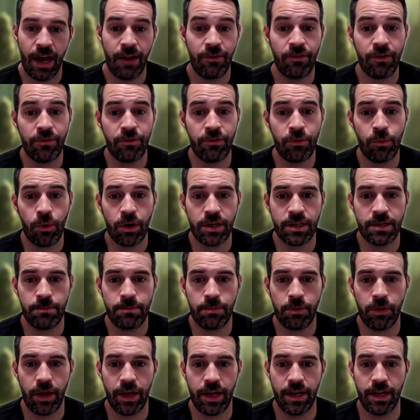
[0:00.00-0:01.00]
Have you ever wanted to
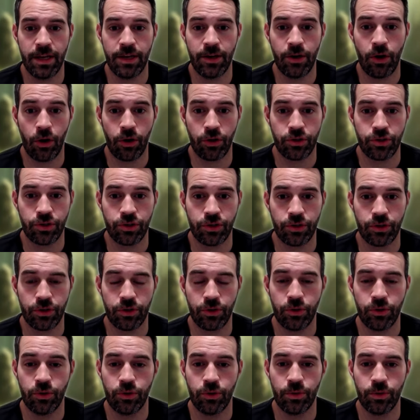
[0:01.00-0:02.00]
play an archer
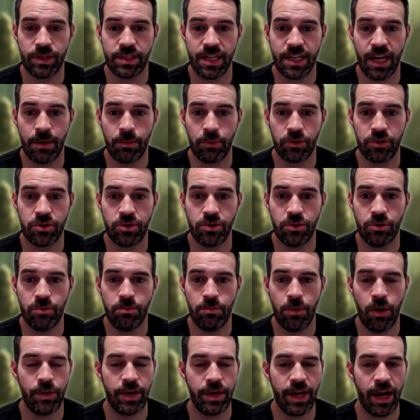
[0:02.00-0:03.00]
who is able to
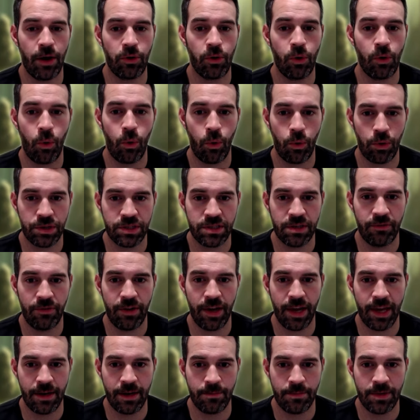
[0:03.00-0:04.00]
mow down hordes of
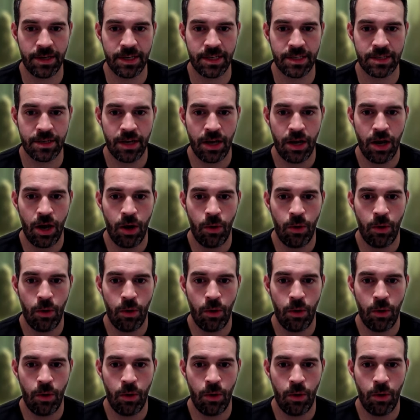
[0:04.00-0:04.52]
enemies